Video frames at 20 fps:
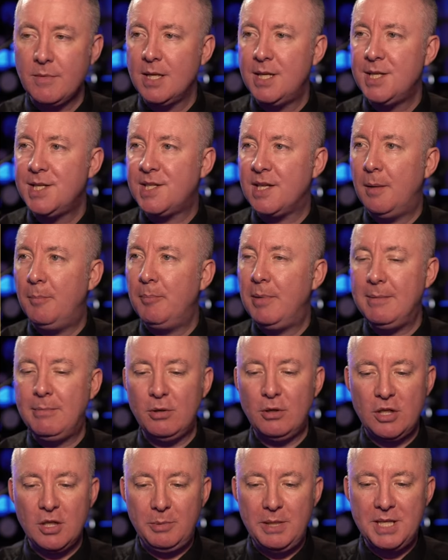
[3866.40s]
Some
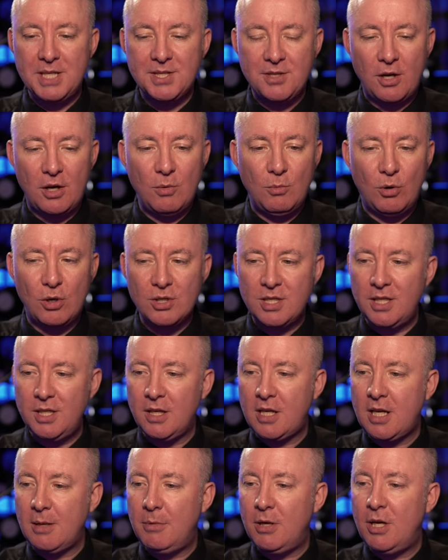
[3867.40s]
people could be stuck watching a
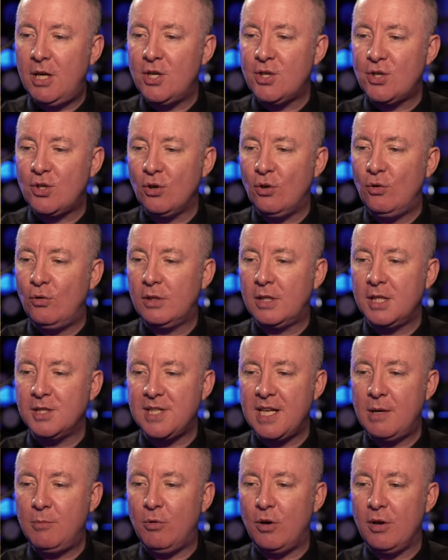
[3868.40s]
commercial because
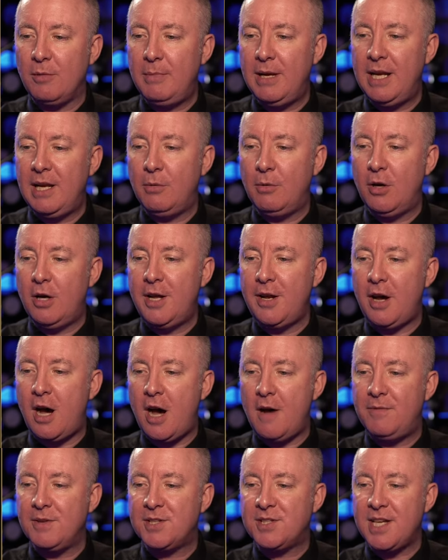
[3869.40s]
they want me to earn
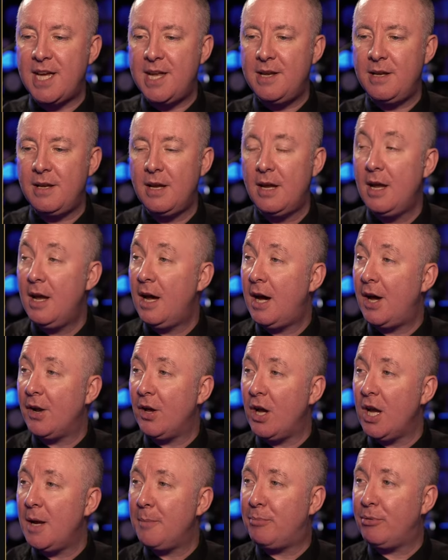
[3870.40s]
half a cent, and
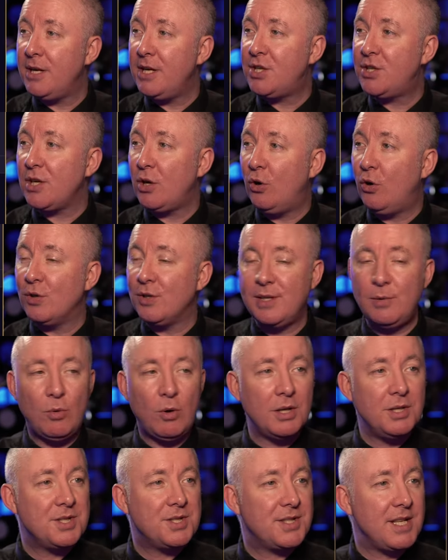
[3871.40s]
I appreciate. Or is it
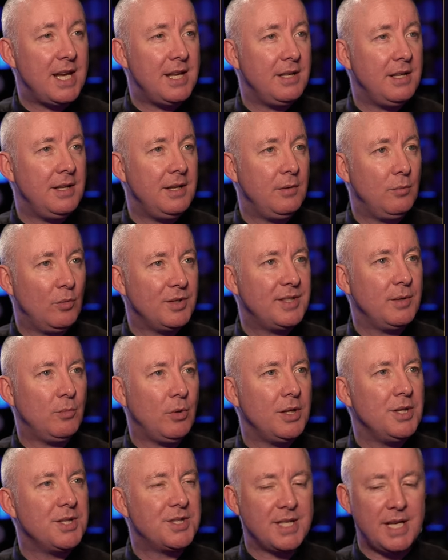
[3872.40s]
one cent? Was it
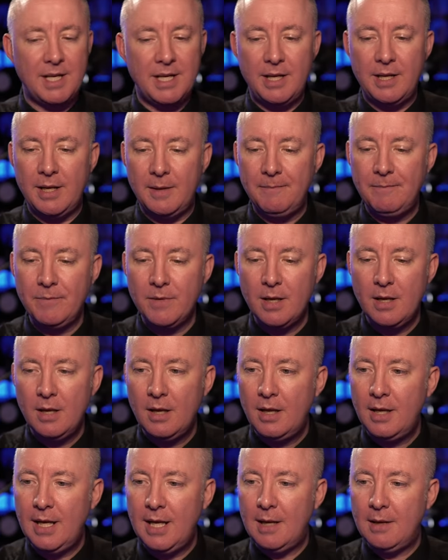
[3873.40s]
one cent in it?
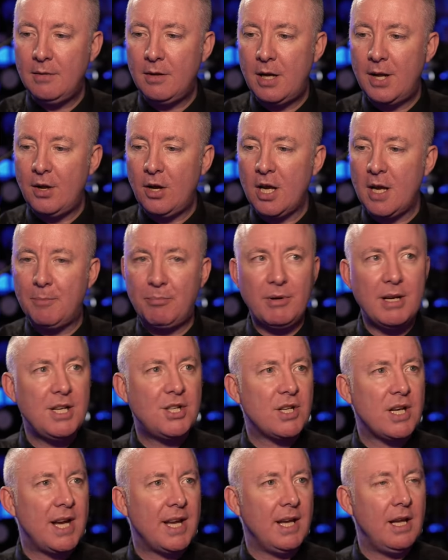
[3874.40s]
Yeah, and I
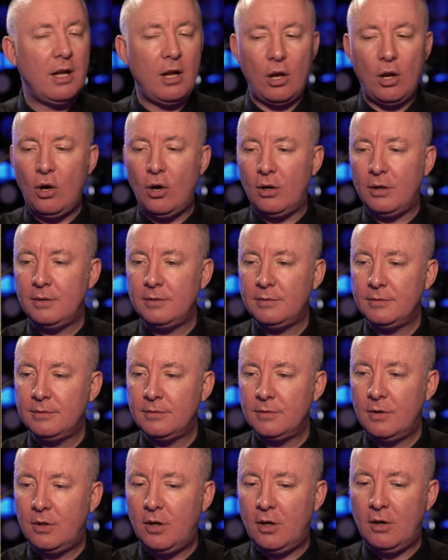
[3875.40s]
appreciate it a lot.
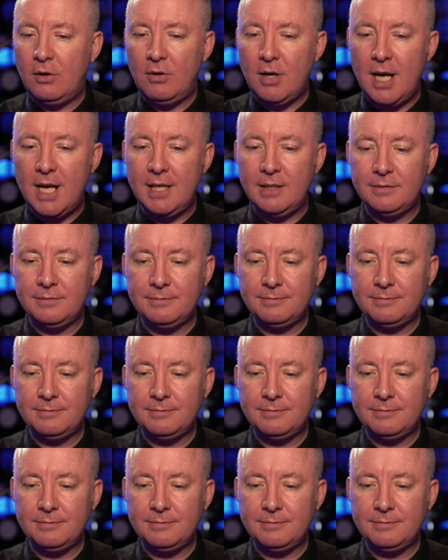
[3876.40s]
All right.